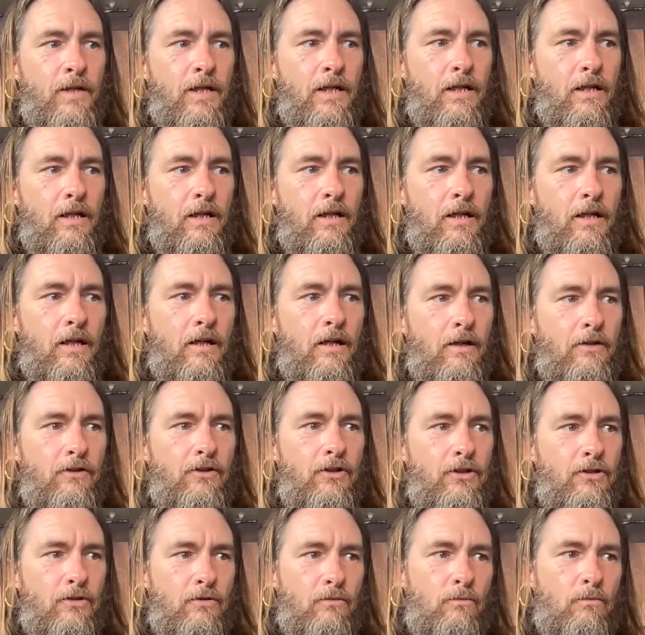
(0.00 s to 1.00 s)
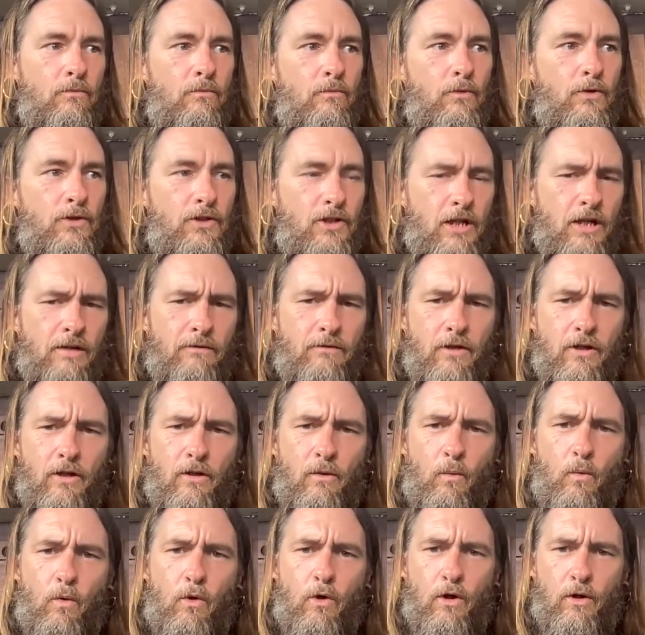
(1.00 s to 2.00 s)
He just received
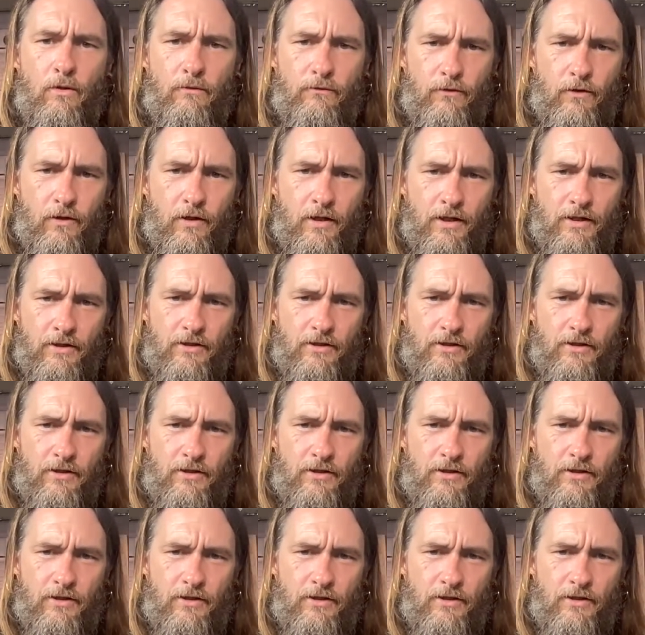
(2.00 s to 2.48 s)
an award for